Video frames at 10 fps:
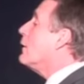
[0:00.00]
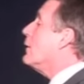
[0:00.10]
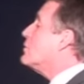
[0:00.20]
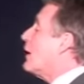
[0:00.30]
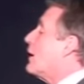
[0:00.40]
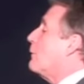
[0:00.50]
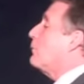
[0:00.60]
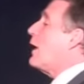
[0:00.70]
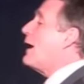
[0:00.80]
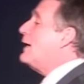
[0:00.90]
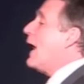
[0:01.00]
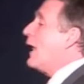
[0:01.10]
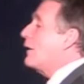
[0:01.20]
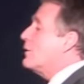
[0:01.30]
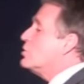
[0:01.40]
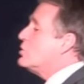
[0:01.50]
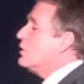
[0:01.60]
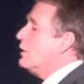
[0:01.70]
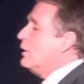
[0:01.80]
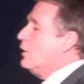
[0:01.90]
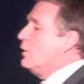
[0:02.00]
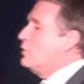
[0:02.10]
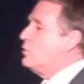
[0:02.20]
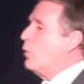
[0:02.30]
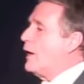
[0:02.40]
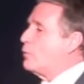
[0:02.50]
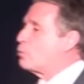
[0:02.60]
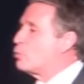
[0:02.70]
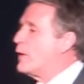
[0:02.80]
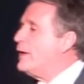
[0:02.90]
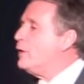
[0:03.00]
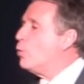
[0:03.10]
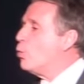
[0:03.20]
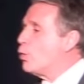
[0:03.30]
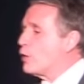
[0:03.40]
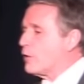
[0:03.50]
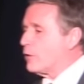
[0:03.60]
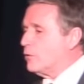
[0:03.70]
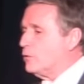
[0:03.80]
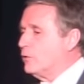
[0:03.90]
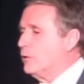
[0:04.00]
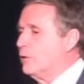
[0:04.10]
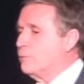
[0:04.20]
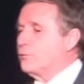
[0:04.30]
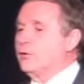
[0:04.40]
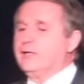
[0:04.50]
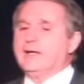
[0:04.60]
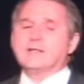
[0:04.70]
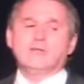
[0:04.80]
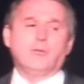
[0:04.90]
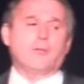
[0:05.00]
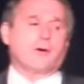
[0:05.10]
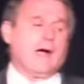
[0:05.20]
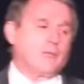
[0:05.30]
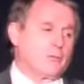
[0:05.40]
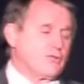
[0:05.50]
is I can apply knowledge to a real world, predictable problem or